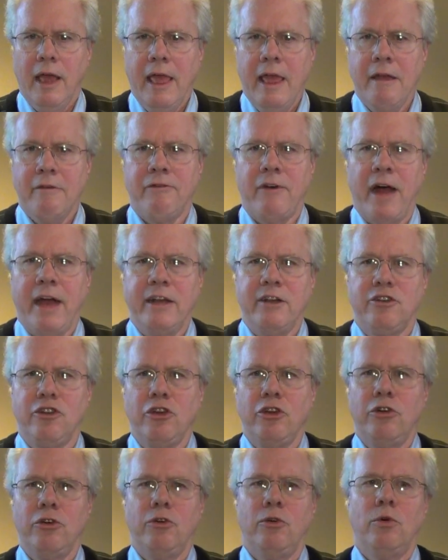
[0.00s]
if I
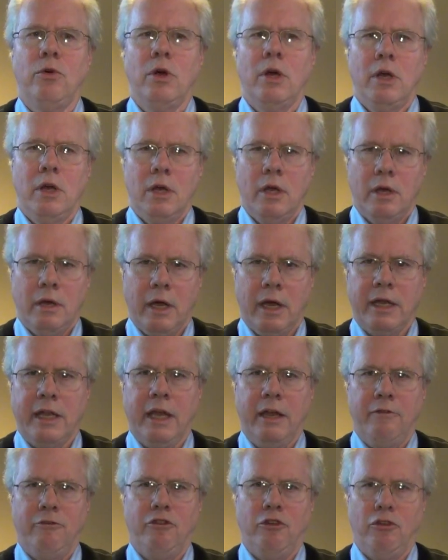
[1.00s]
do
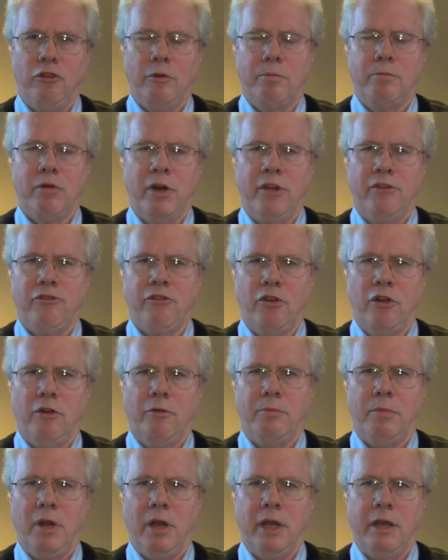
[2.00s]
give you the priesthood
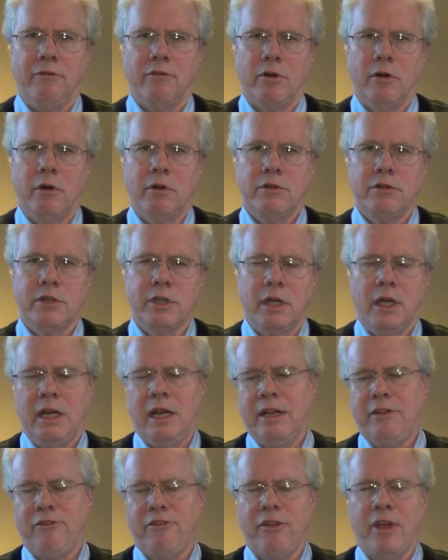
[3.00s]
of believers,
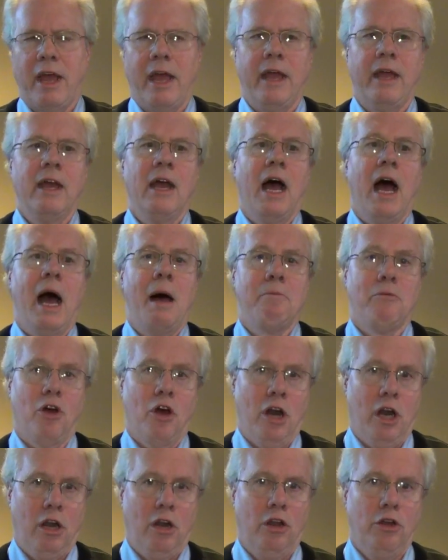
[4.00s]
let's say, I'm
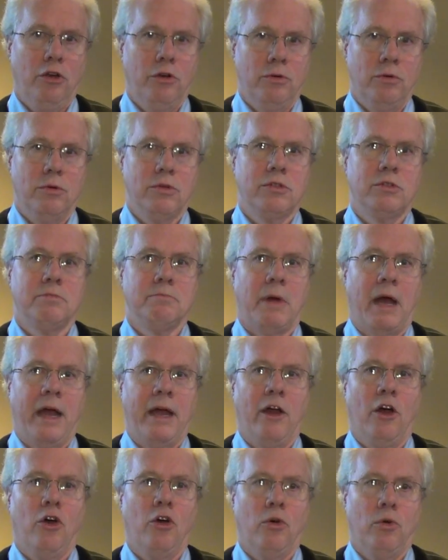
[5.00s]
going to lose
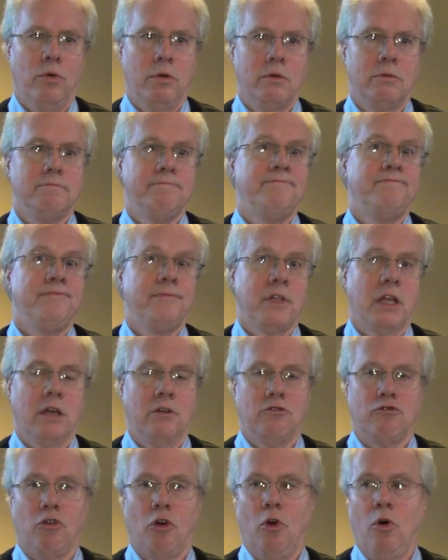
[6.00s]
my own
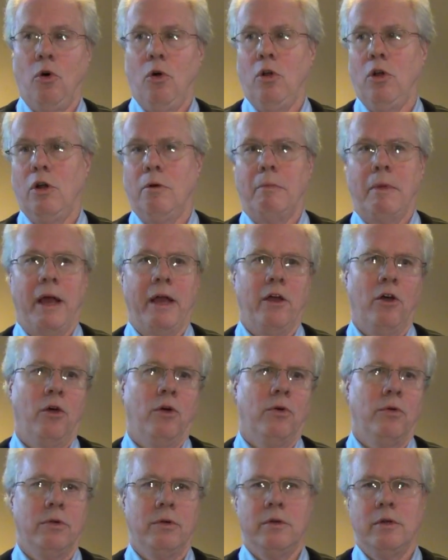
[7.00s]
control or my
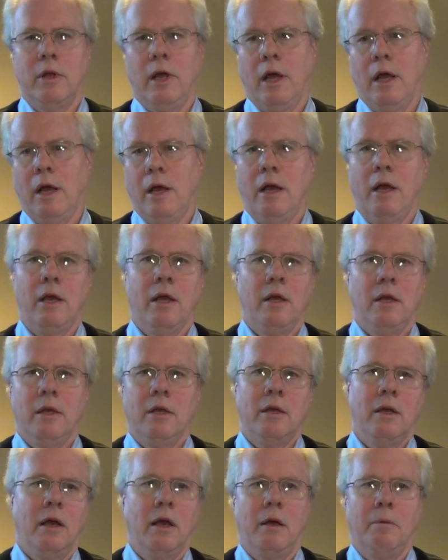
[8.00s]
own
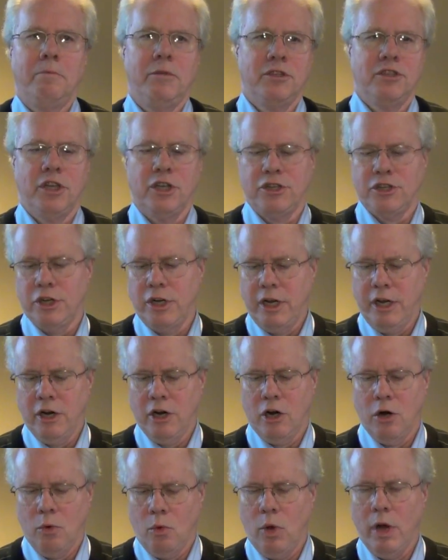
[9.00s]
position
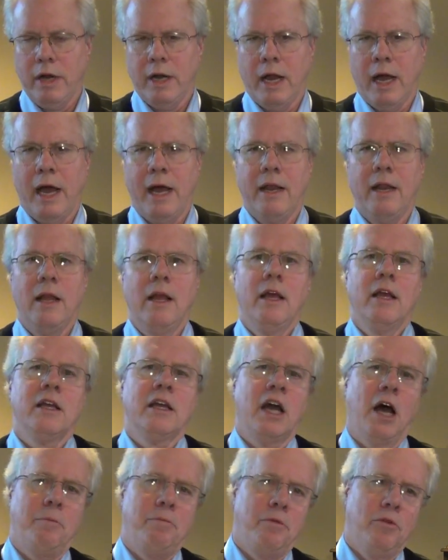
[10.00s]
here or whatnot,
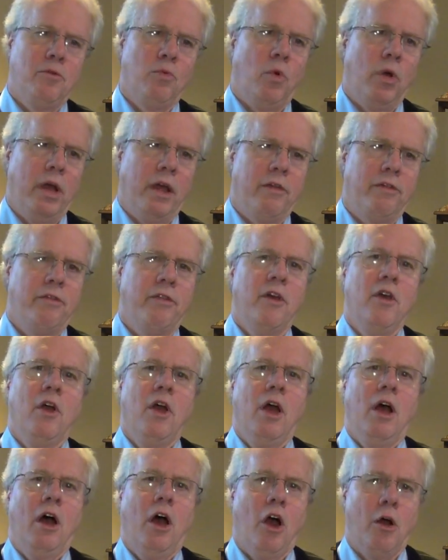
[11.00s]
coupled with
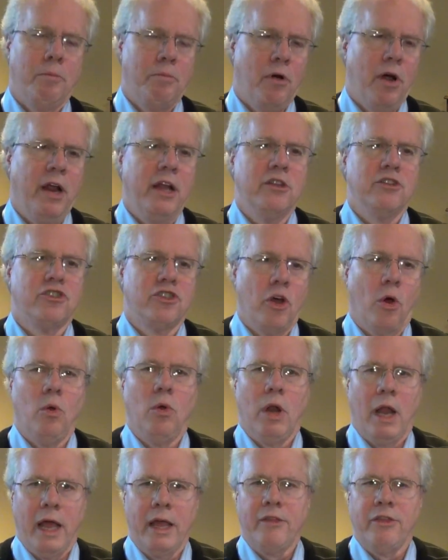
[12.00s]
our brains
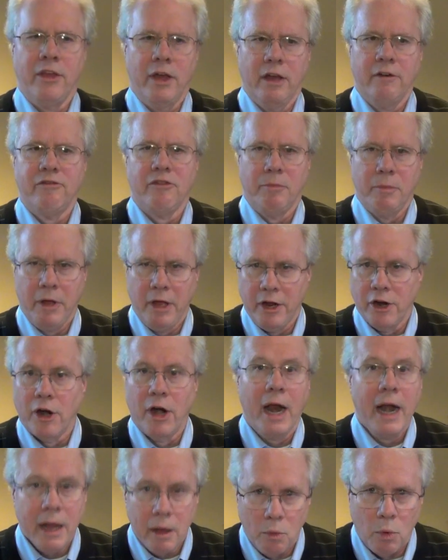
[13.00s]
don't like the
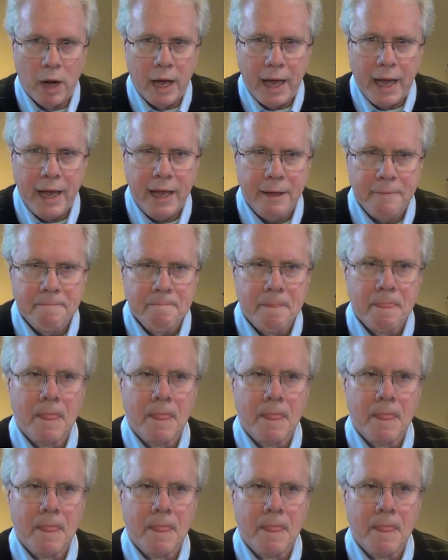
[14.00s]
unfamiliar anyway,